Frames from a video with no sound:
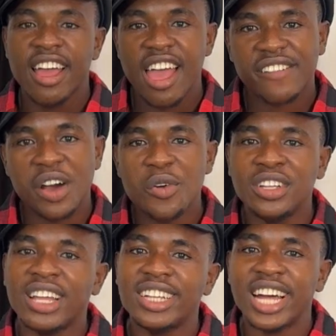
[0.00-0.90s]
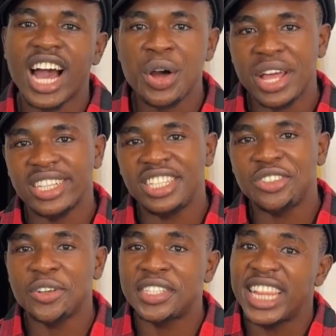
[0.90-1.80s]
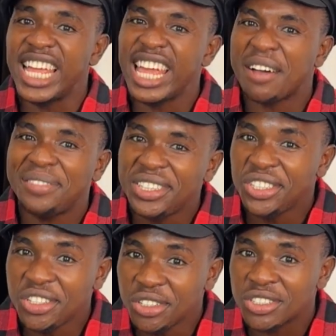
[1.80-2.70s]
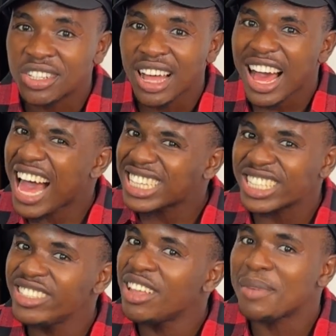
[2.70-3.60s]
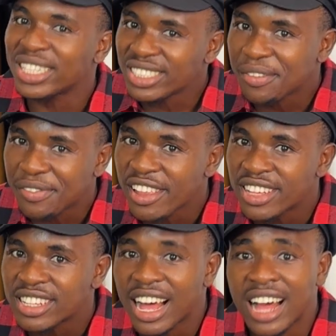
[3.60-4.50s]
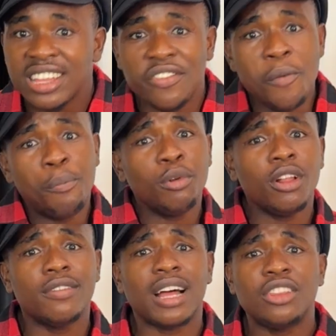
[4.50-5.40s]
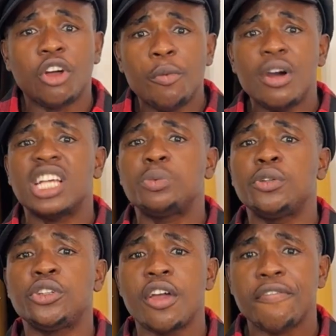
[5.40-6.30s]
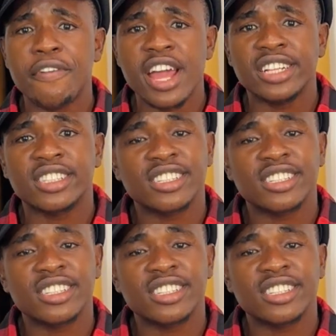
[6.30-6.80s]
Ever wondered how editors layer videos, add cinematic flares, and even pull off that double exposure effect?